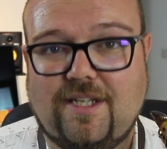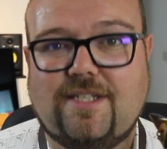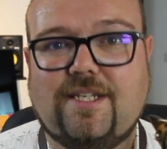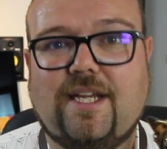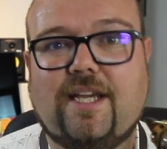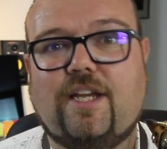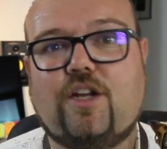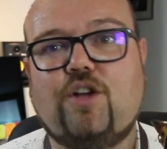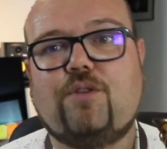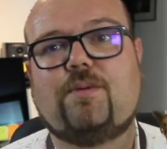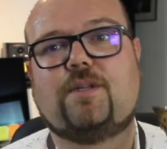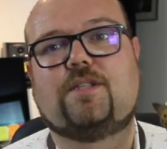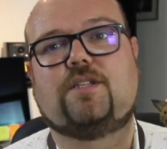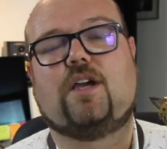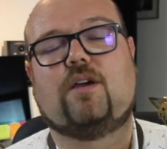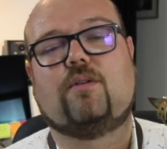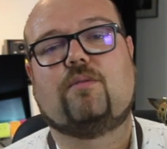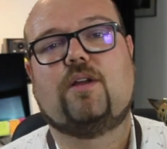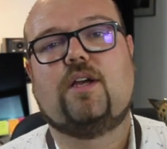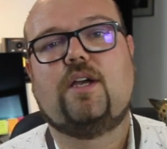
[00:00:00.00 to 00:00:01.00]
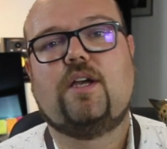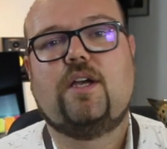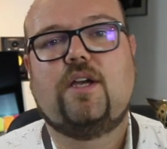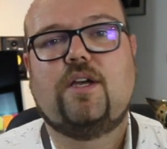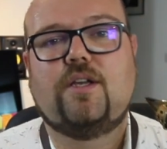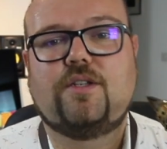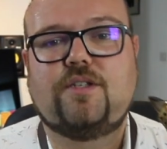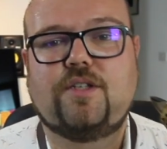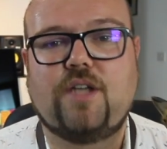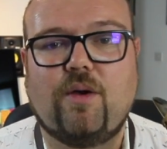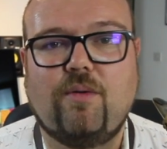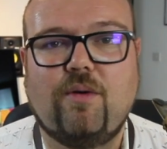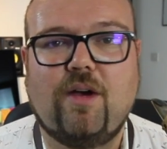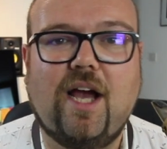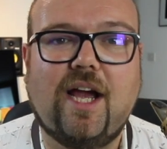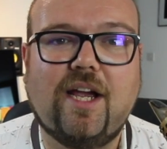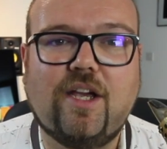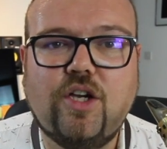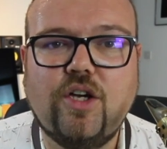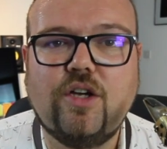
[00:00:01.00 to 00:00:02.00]
Let's take it up a tone. So
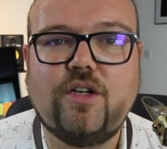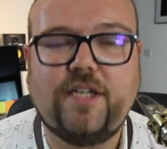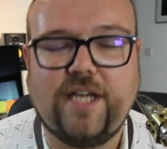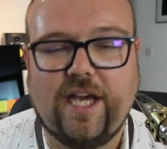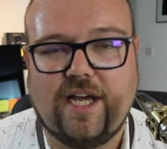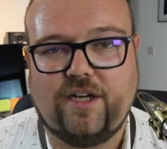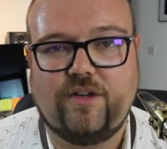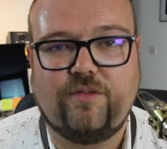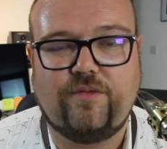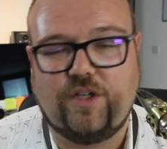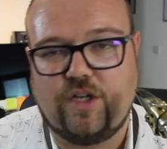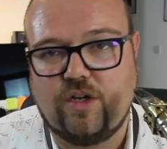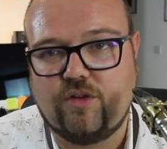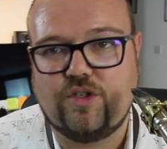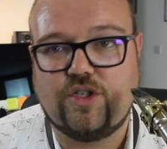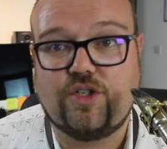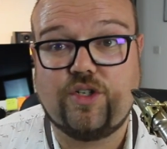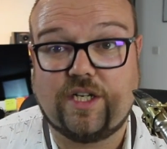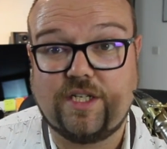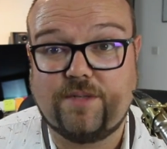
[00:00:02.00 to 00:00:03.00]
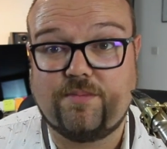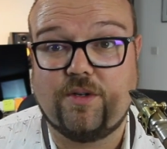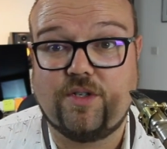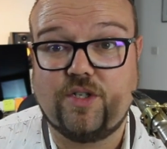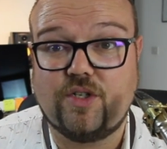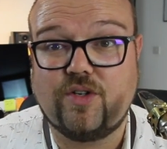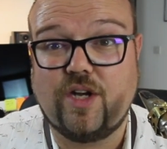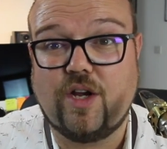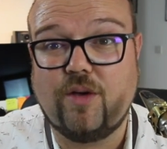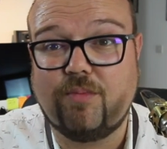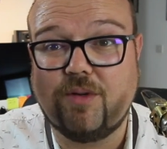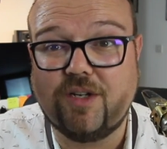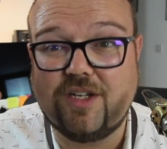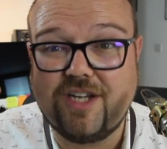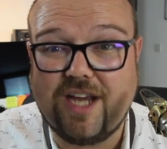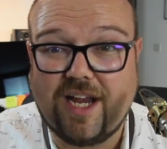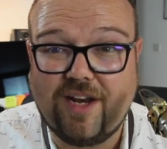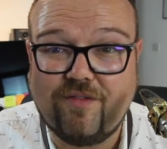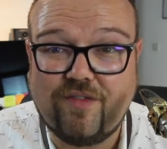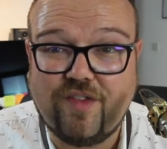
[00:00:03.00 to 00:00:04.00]
I could kind of, you know, just transpose it straight up, but
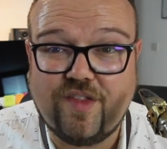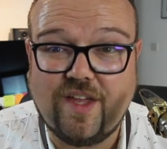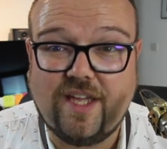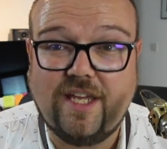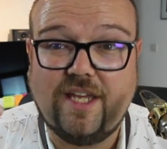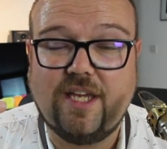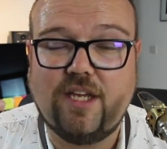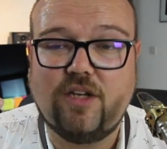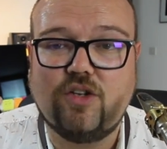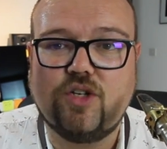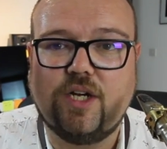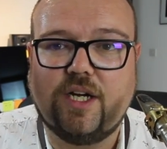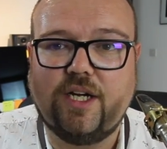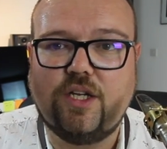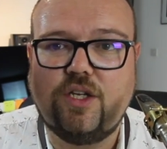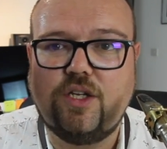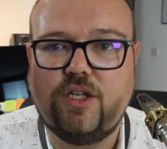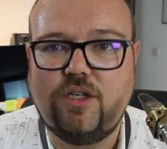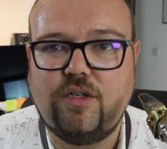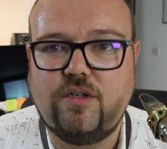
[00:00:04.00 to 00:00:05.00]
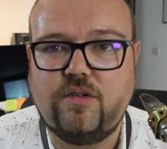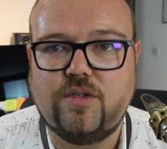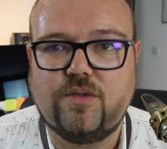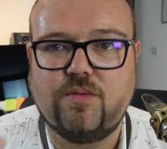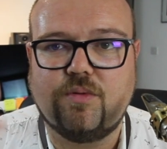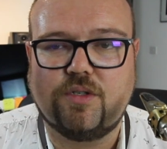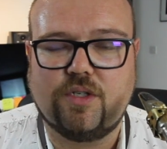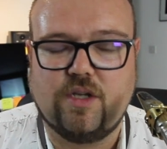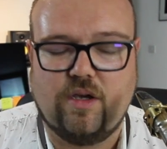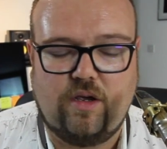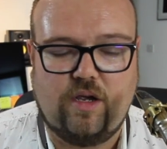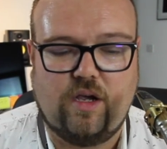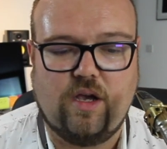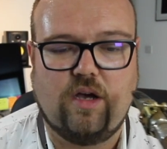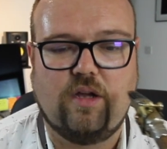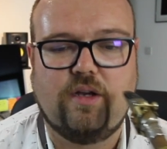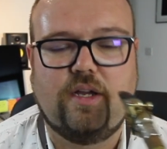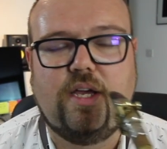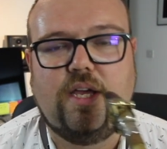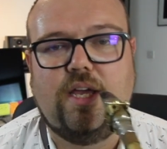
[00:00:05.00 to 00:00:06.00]
kind of thinking, trying to use what's going
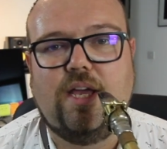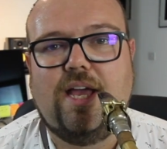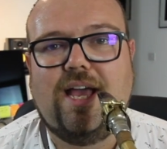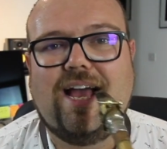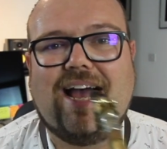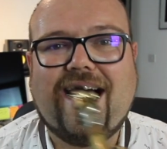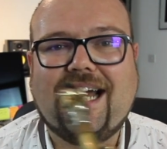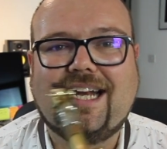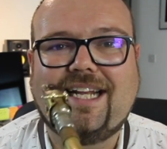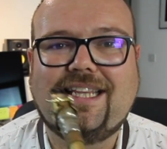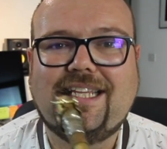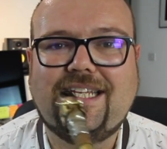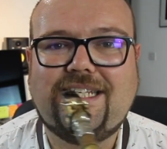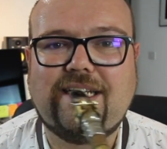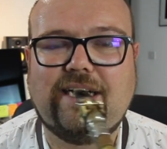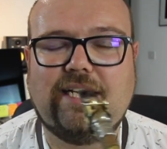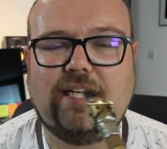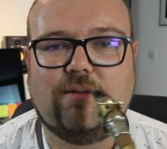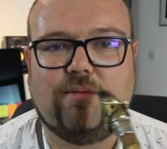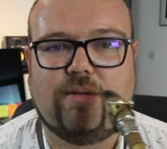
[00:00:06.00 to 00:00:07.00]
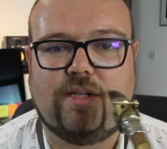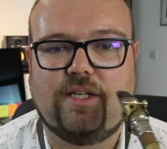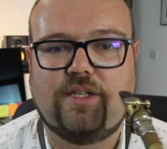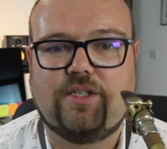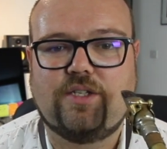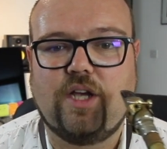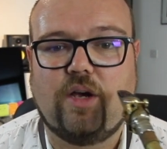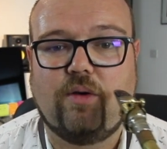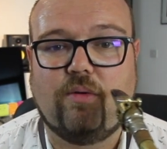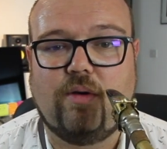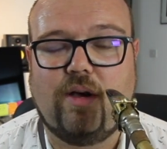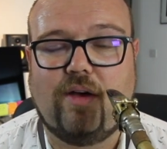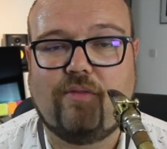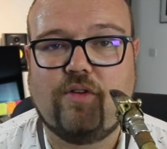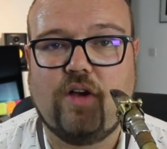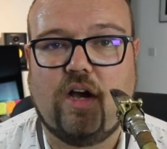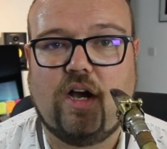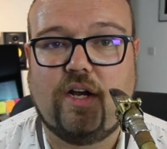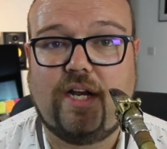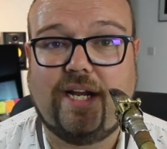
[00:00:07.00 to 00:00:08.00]
on analytically with it. So
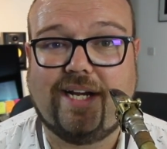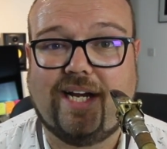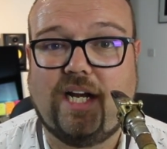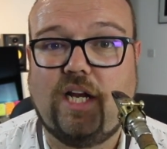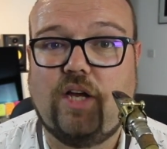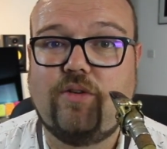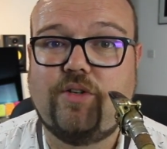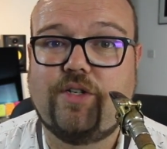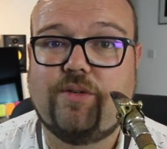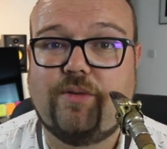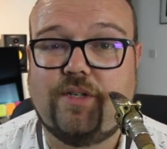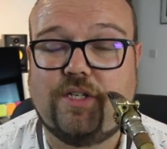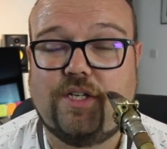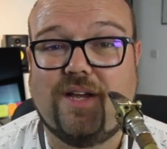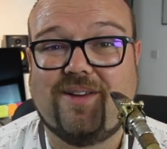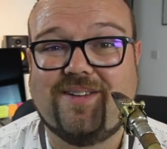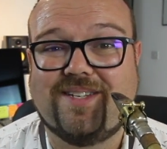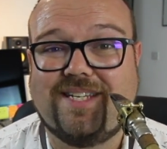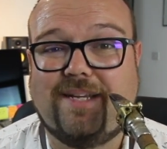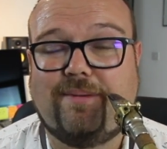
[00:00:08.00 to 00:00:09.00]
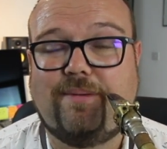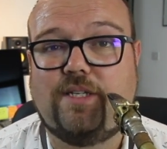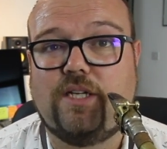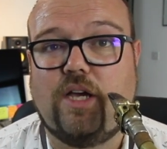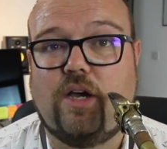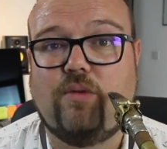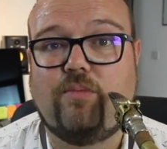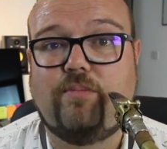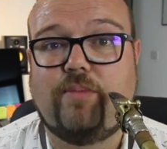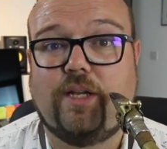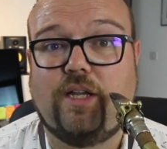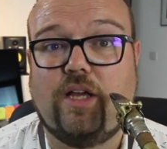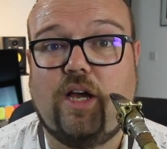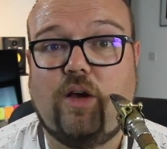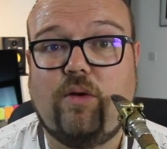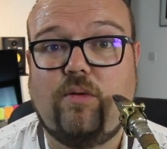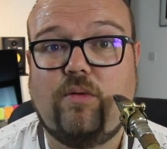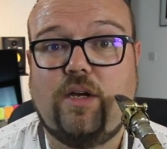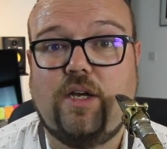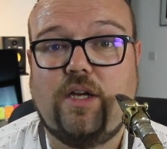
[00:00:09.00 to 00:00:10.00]
I've got an enclosure which goes semitone
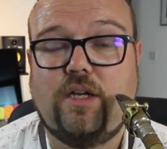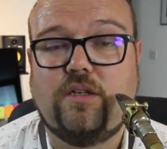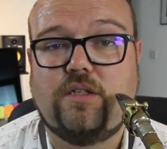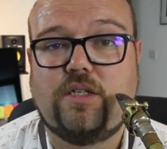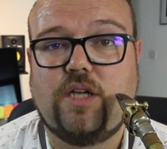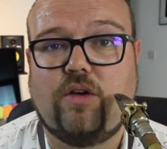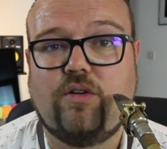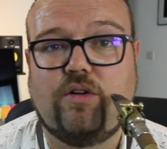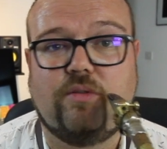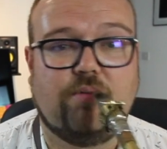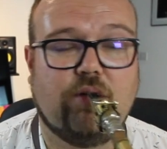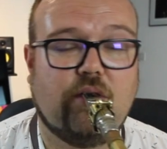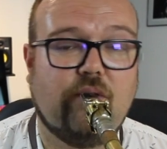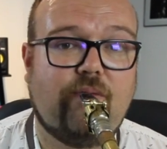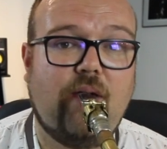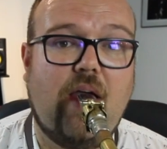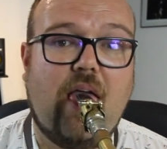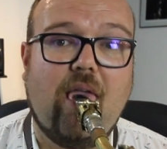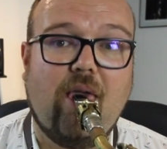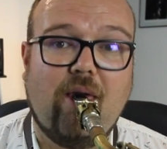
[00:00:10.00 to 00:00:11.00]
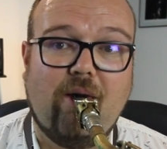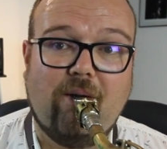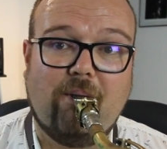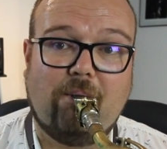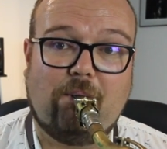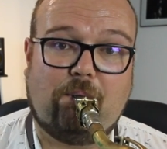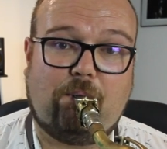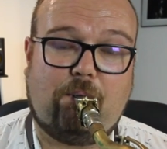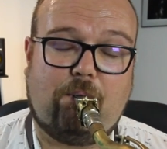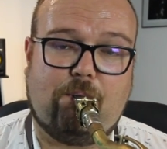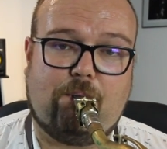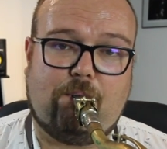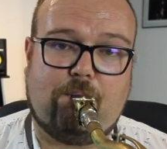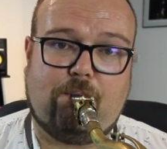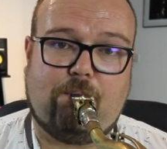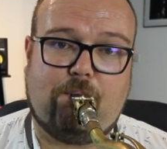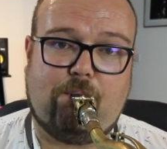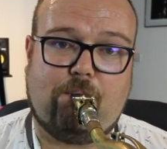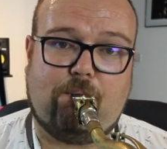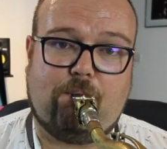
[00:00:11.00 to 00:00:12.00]
below, tone above,
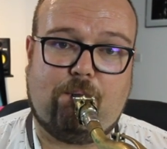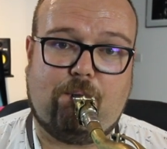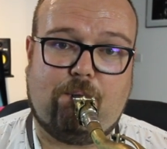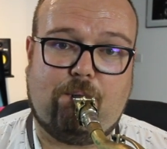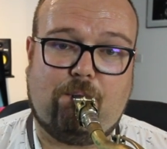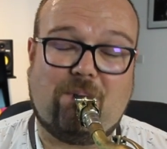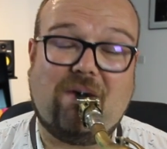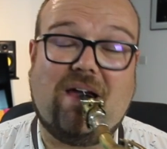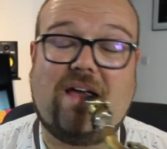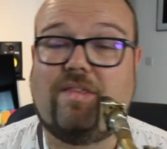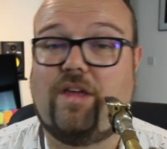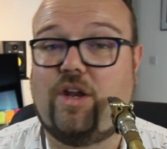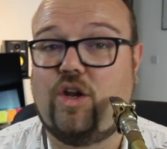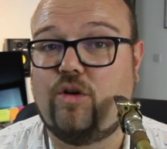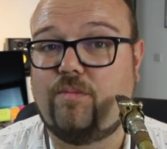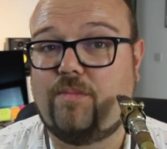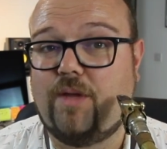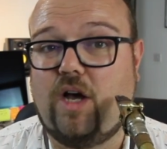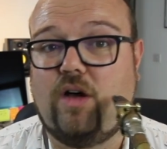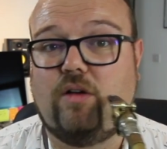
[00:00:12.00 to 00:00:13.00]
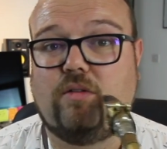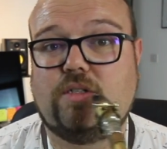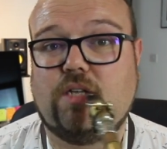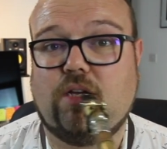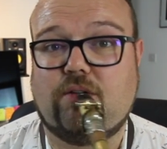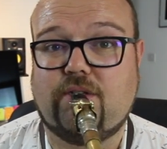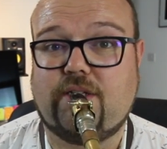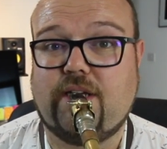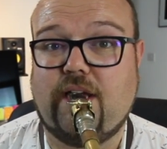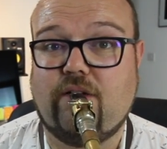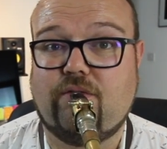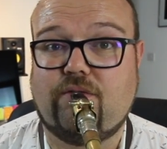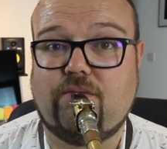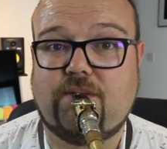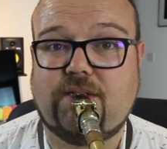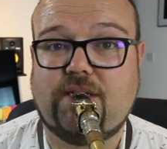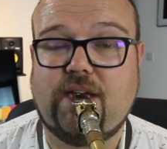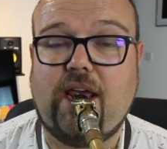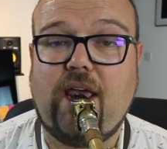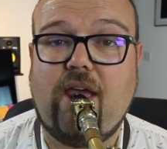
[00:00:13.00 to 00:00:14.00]
and then up the whole tone scale
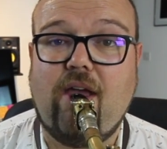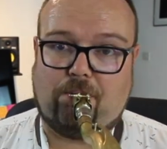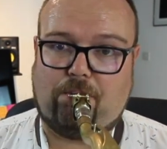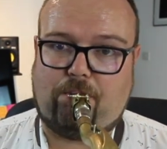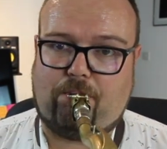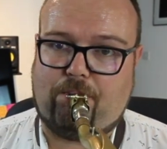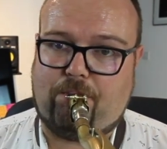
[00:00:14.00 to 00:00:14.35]
from C.